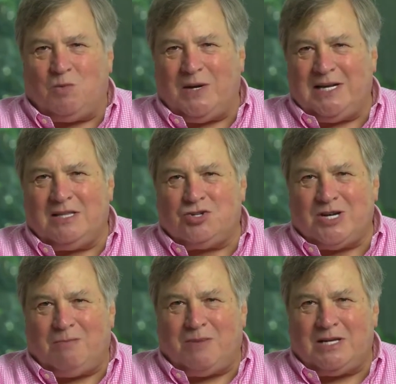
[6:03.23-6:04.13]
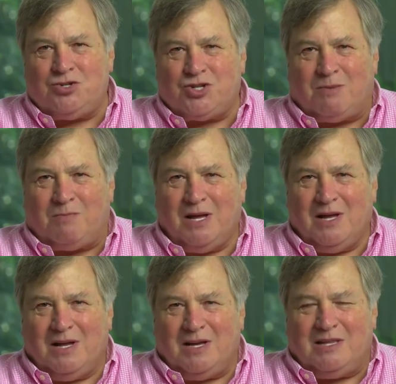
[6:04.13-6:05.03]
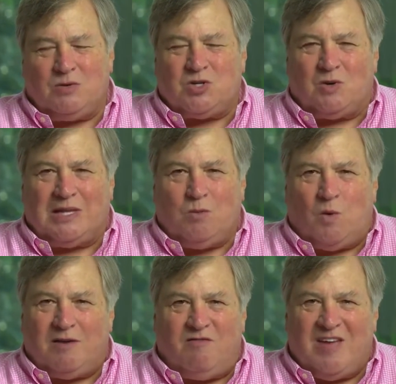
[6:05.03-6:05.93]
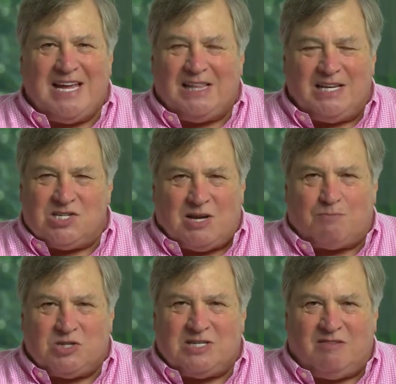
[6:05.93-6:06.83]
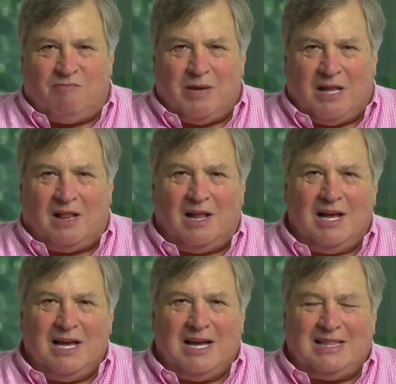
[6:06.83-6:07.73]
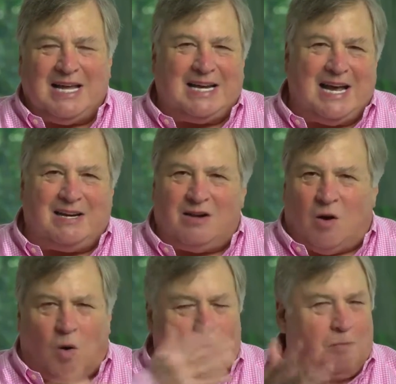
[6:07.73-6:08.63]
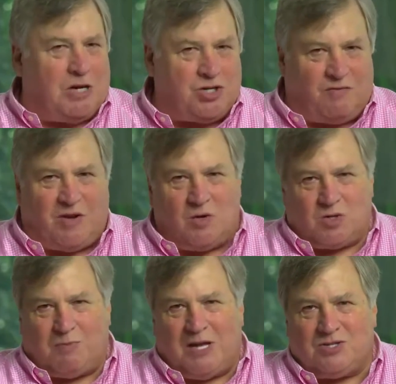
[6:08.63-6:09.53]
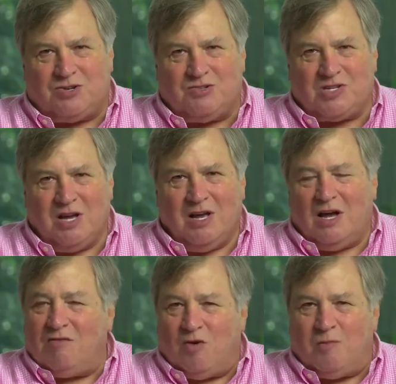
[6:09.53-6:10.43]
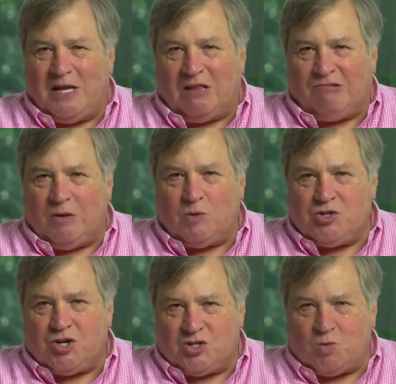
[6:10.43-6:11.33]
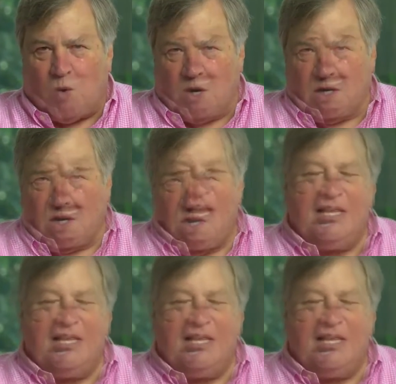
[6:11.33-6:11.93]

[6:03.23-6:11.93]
on winning the championship. There was only one vaguely substantive bill, and that had a whole bunch of co-sponsors, of whom Hillary was just one.